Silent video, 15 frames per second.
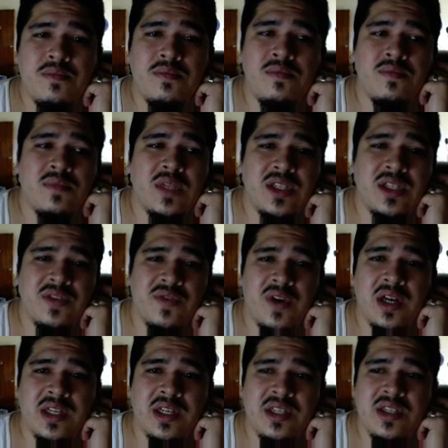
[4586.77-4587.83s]
as far
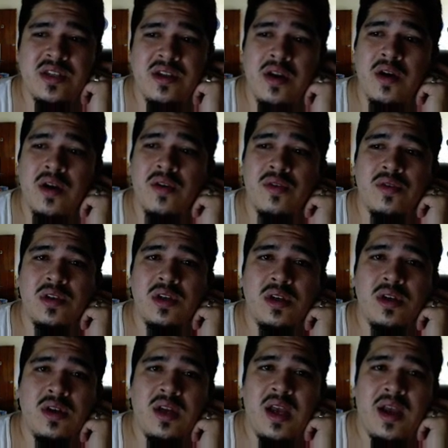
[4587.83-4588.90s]
as, you know,
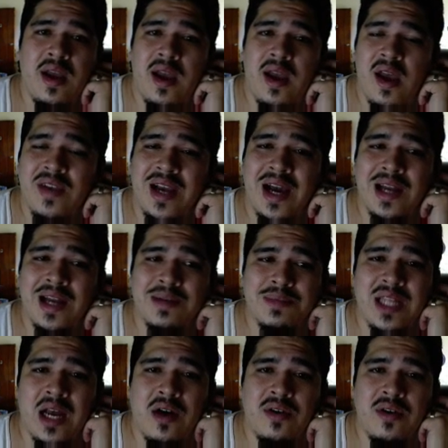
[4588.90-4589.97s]
having items
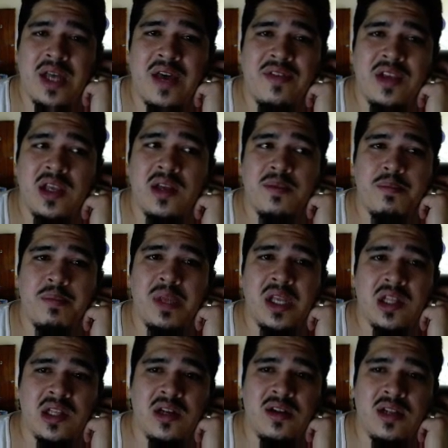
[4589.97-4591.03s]
down, having it be a
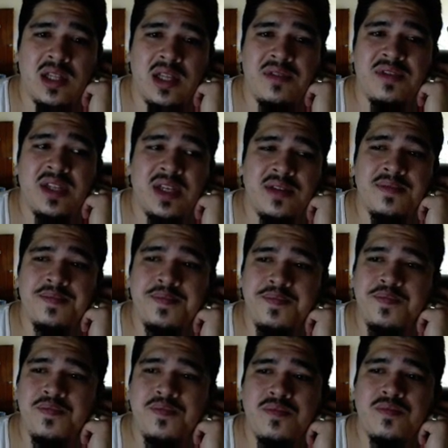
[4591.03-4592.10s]
little lived in,
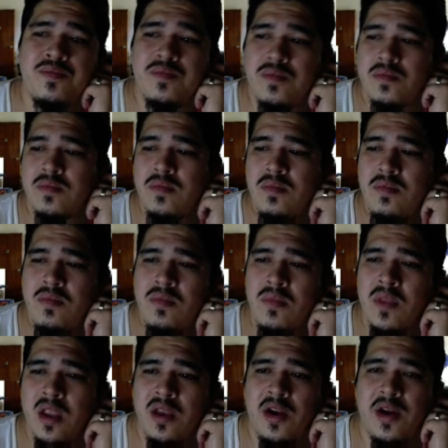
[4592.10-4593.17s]

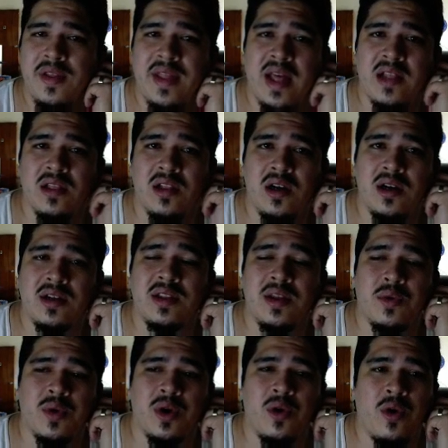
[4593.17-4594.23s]
you know, and that look that we're
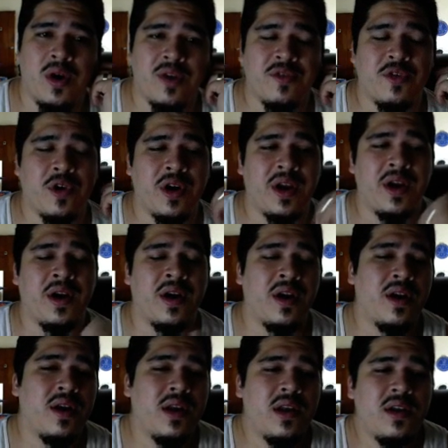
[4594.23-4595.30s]
going for here.
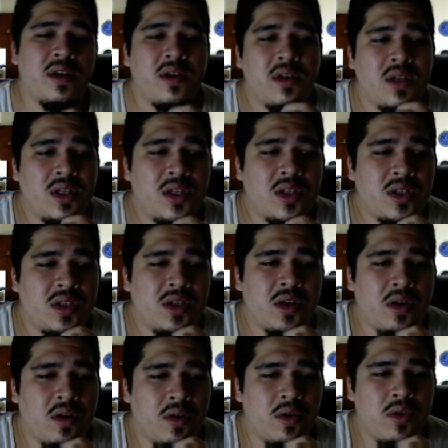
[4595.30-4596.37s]

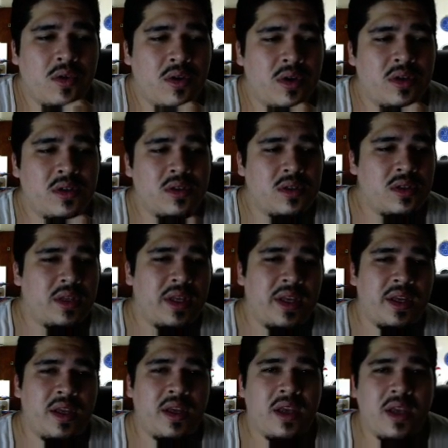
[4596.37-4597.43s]
So,
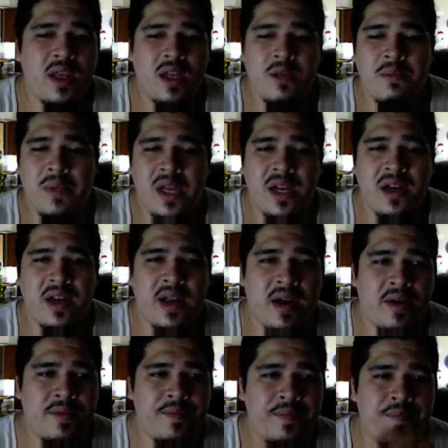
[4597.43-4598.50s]
a minute now.
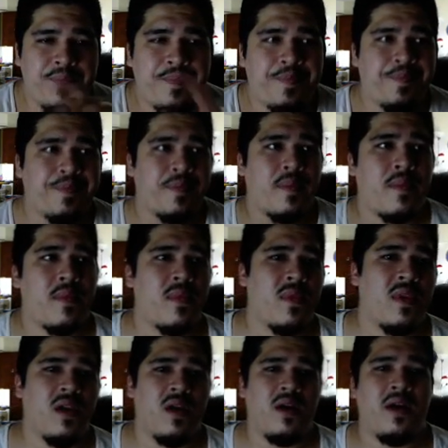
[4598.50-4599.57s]

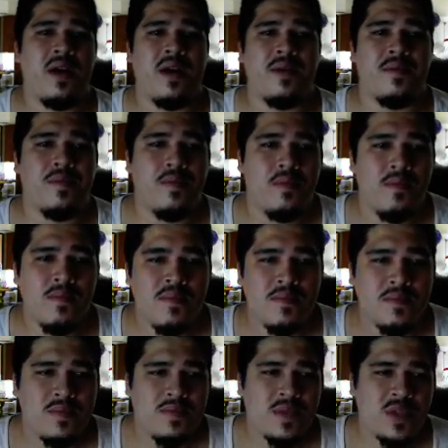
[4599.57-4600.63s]
Alright,
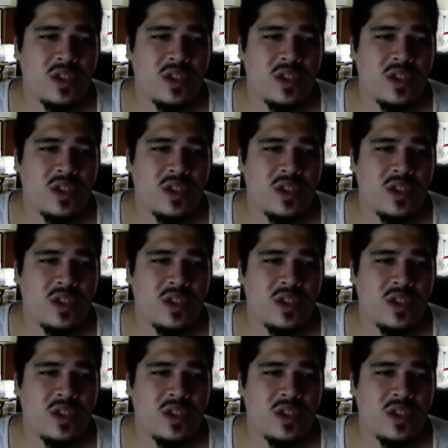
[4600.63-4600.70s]
so as you